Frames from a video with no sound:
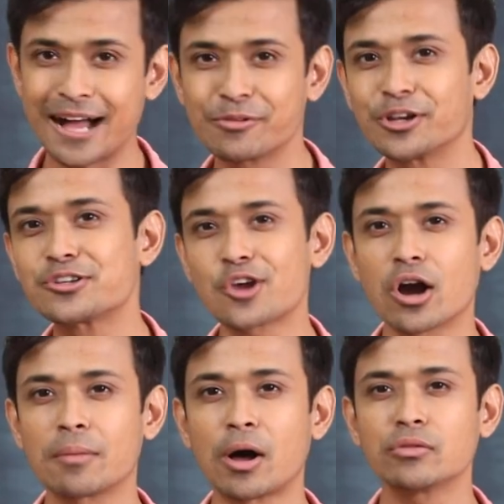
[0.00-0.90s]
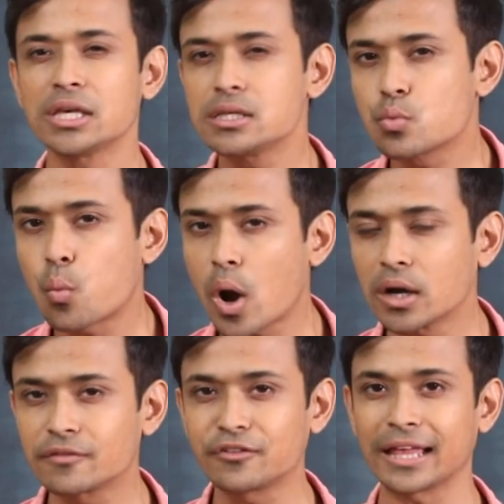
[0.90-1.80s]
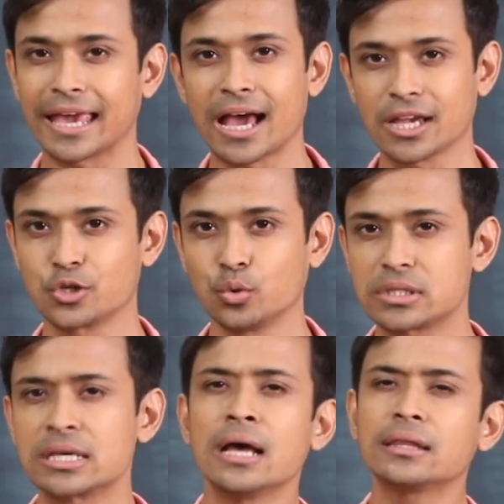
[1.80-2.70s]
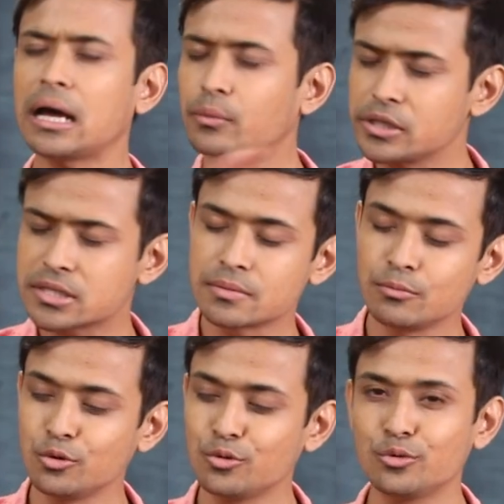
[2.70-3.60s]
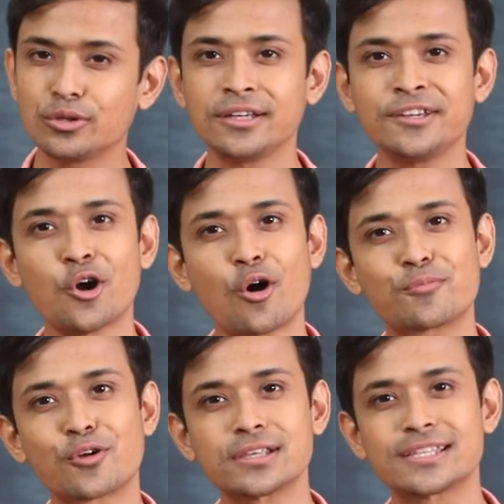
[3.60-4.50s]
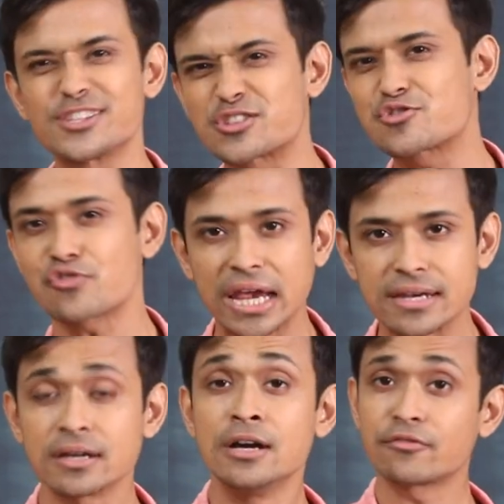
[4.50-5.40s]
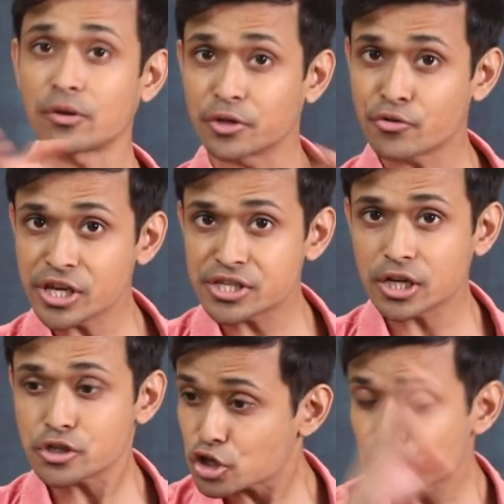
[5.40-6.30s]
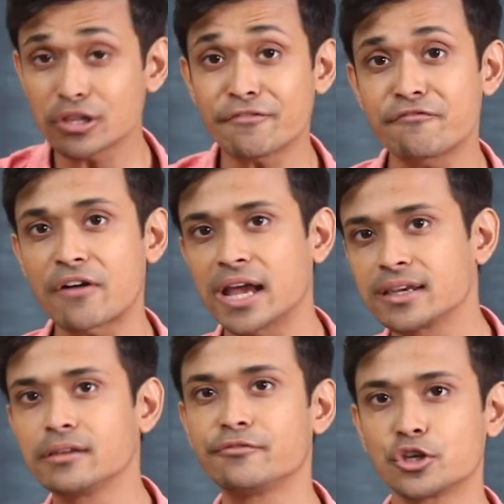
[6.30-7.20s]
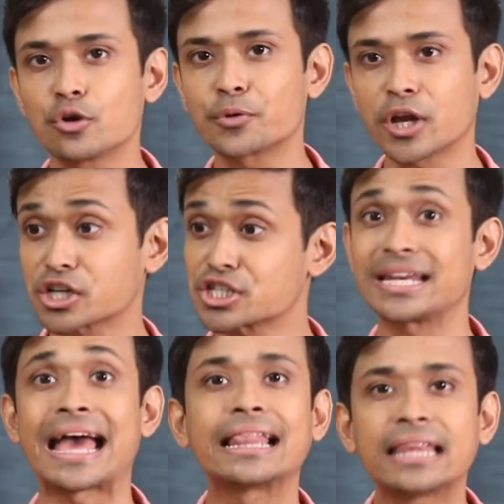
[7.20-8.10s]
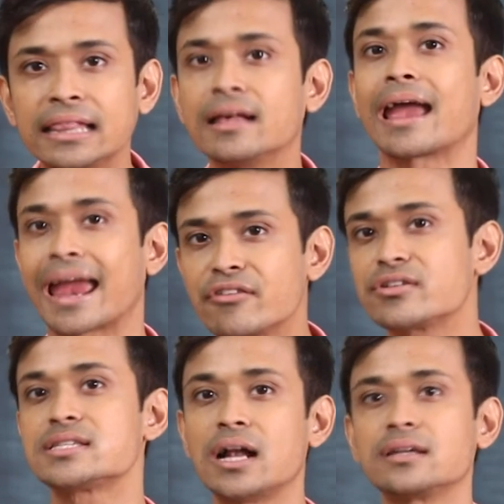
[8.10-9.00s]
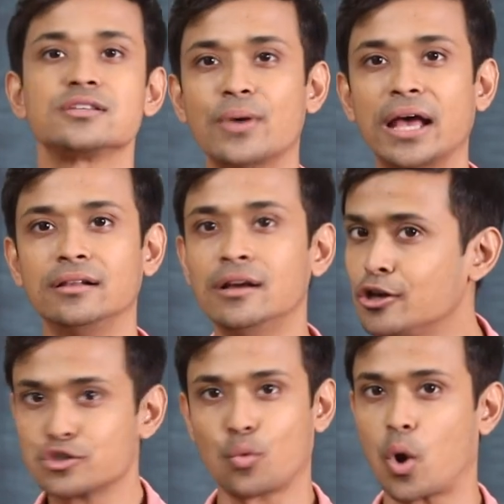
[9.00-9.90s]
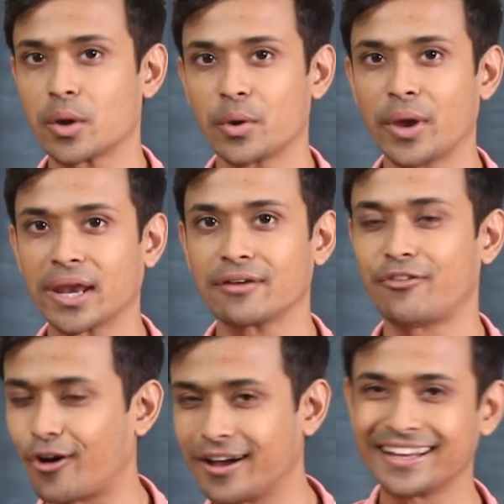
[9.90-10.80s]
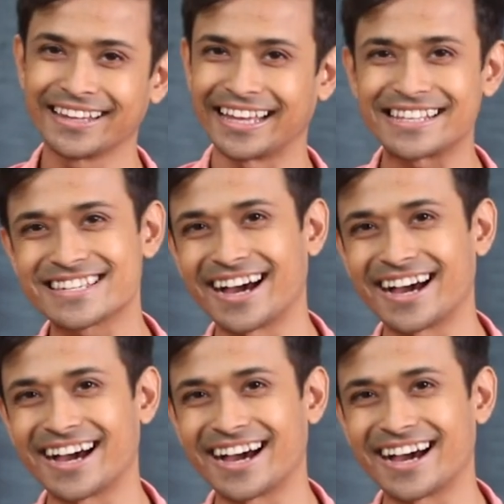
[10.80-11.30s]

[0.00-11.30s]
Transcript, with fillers: I'm gonna talk about these wonderful AI tools that will smoothen your process straight from the research to the final video production and then the end result as well. So what are we waiting for? Let's